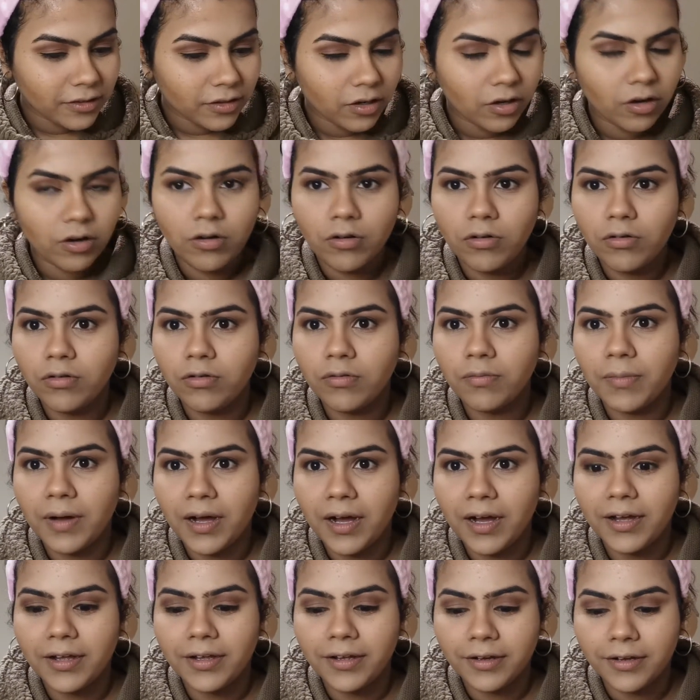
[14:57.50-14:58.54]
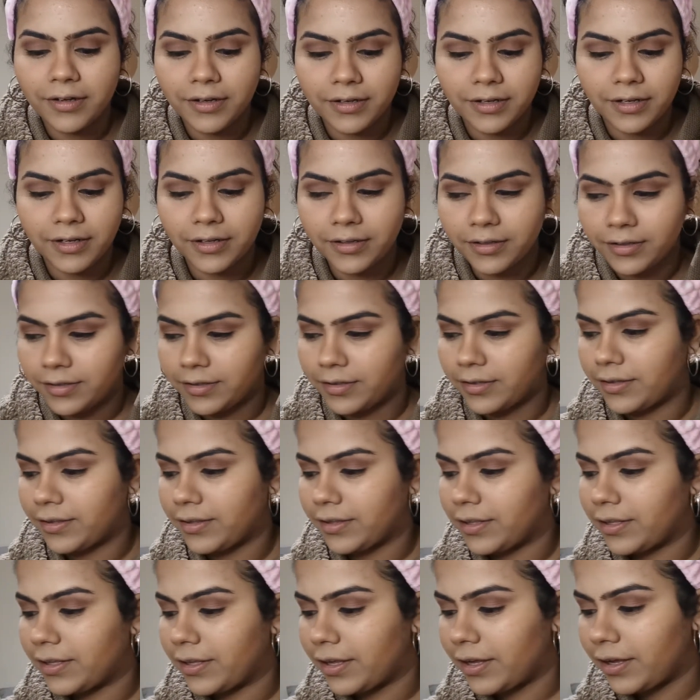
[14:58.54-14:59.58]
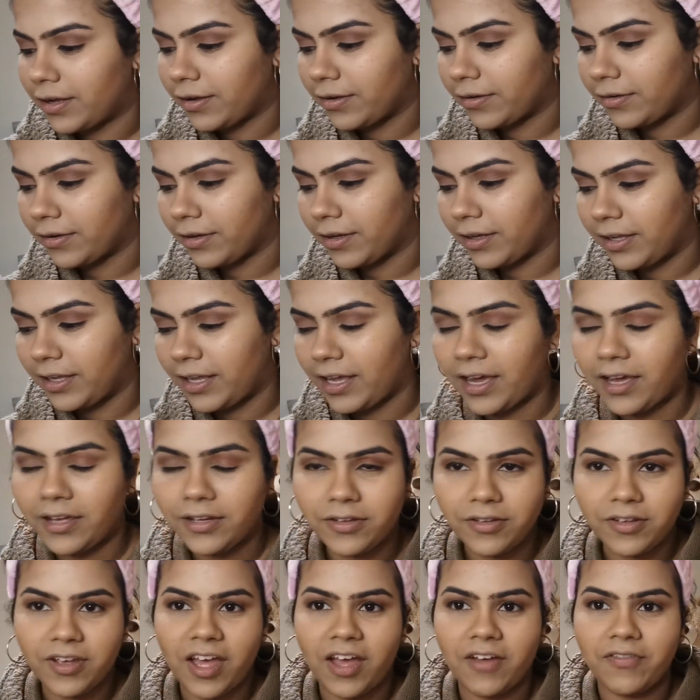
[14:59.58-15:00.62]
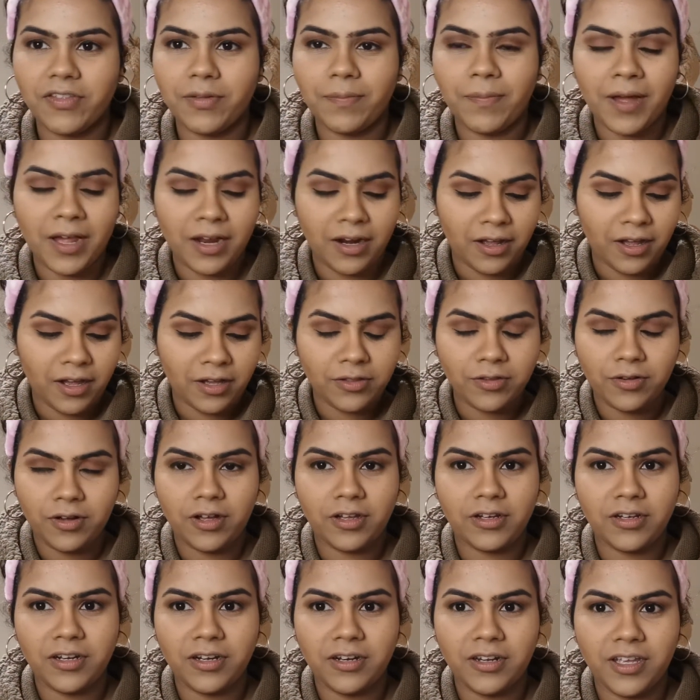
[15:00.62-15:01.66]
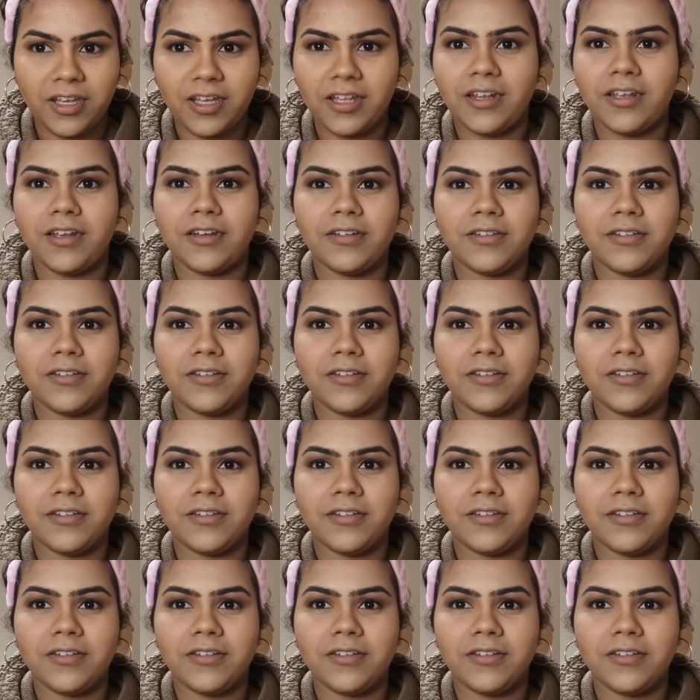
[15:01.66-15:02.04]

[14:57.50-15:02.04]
Oh my goodness. Oh yeah, I do have the palette. I thought I didn't get it.